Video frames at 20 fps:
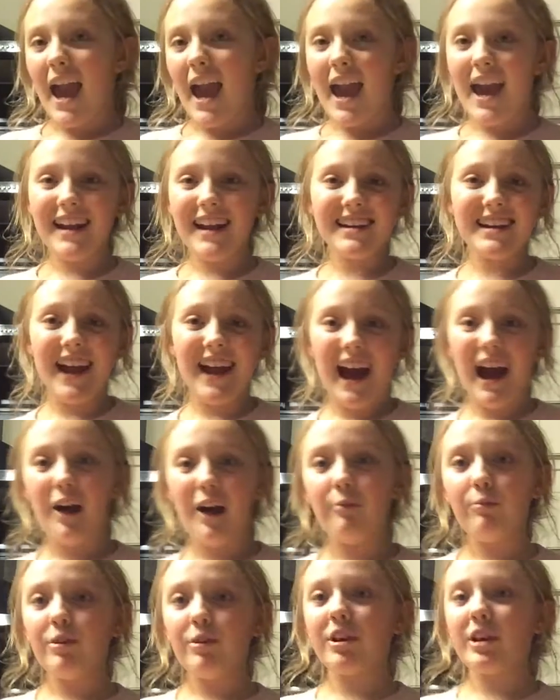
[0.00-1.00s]
And
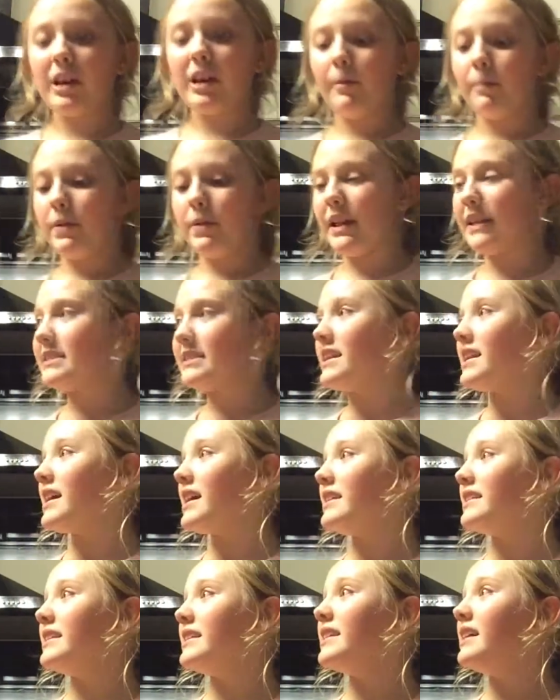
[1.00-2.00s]
now we're gonna place it
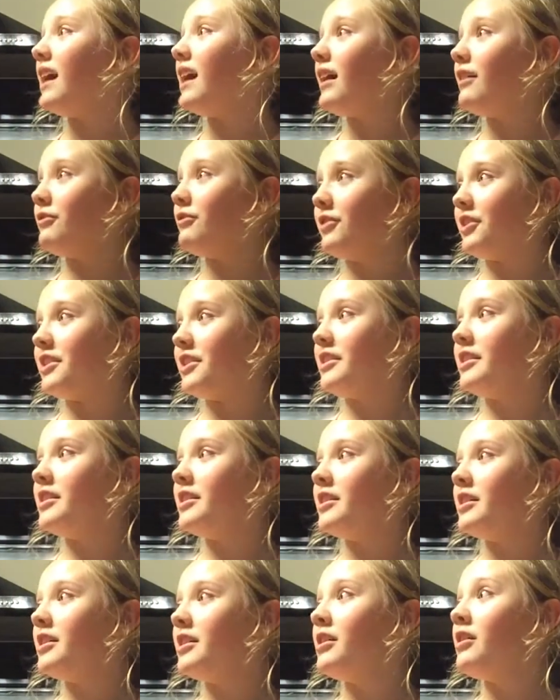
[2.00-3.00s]
in the
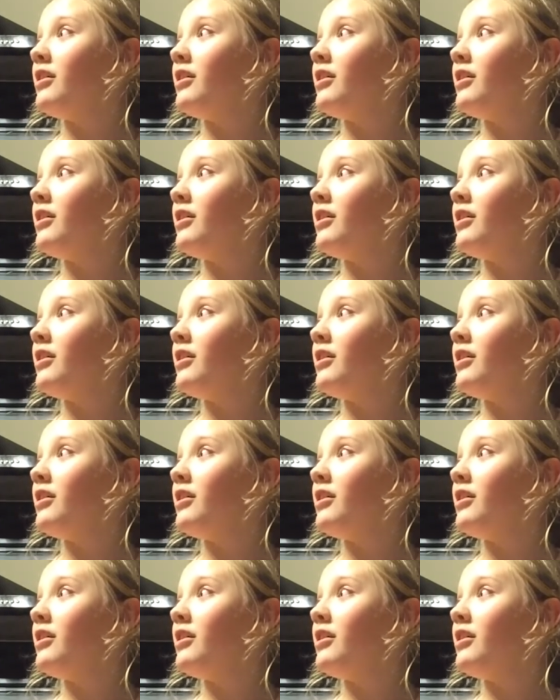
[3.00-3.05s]
oven